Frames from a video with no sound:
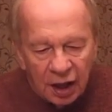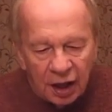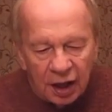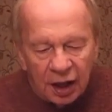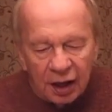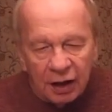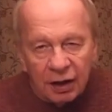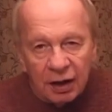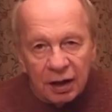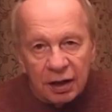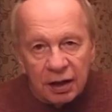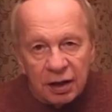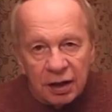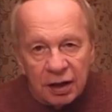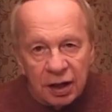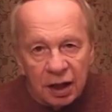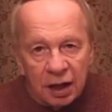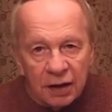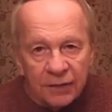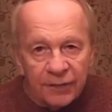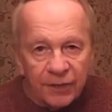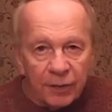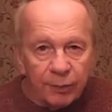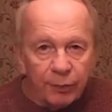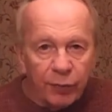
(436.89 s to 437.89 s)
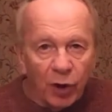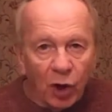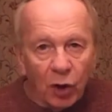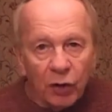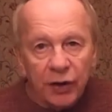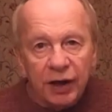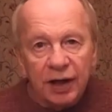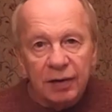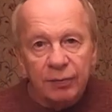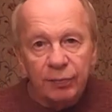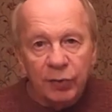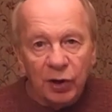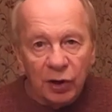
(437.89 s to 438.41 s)
done for
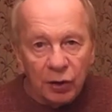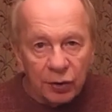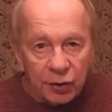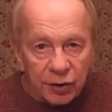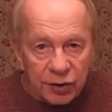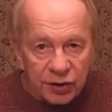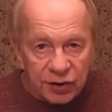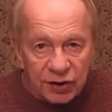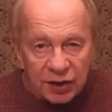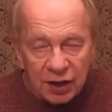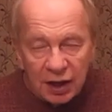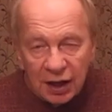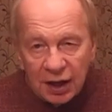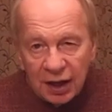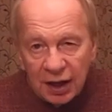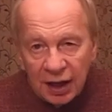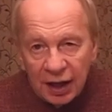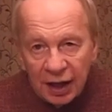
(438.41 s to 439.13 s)
pocket books,